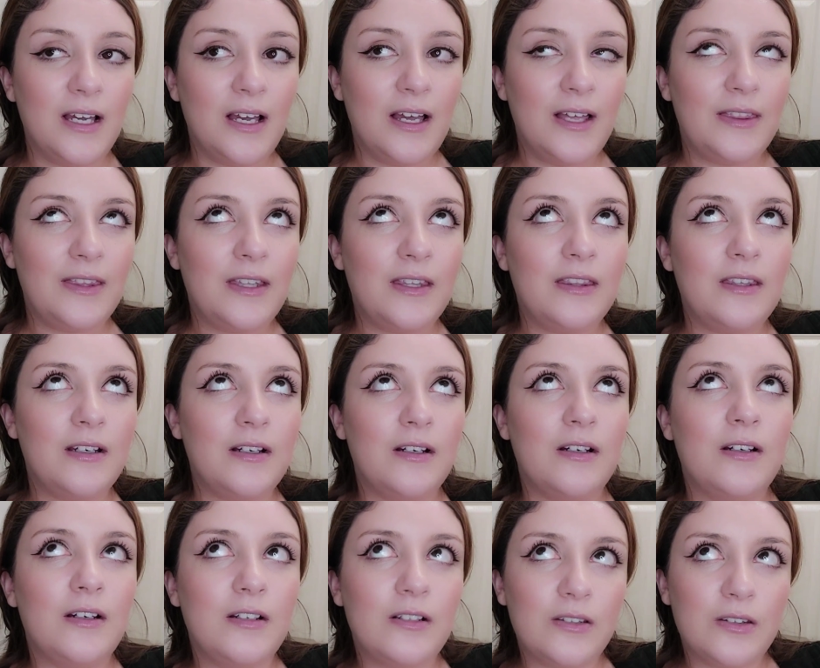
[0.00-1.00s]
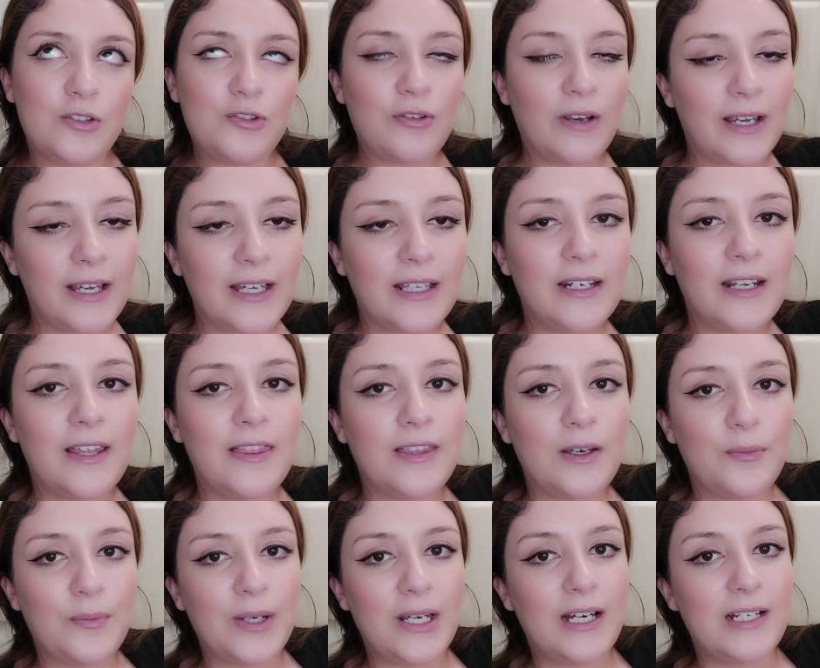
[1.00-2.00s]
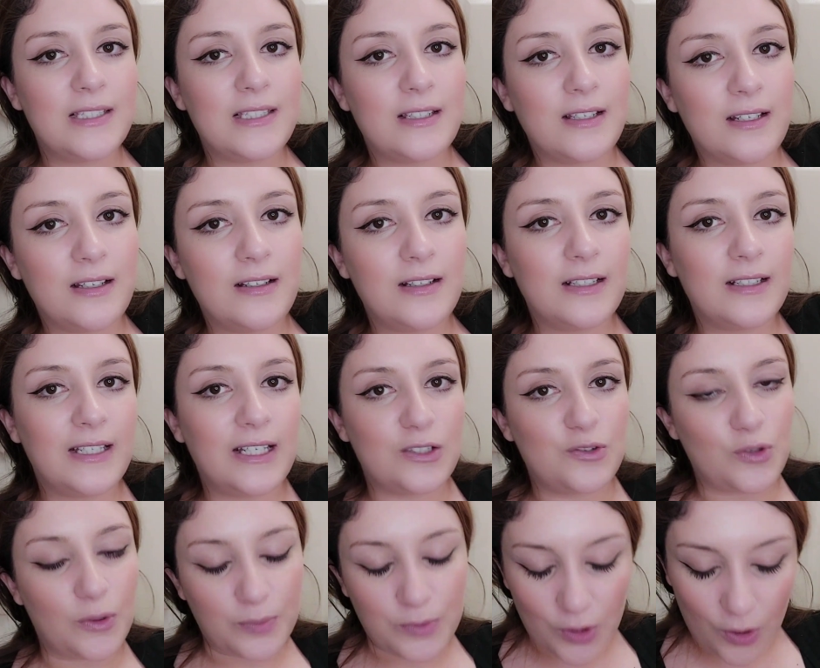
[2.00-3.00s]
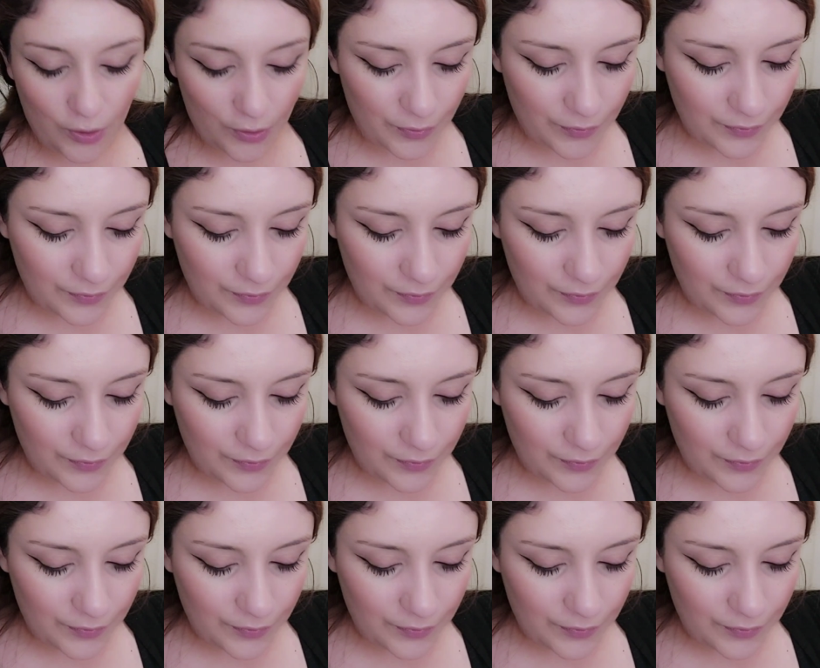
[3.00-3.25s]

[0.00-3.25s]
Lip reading: the train, and then we had to get dropped off.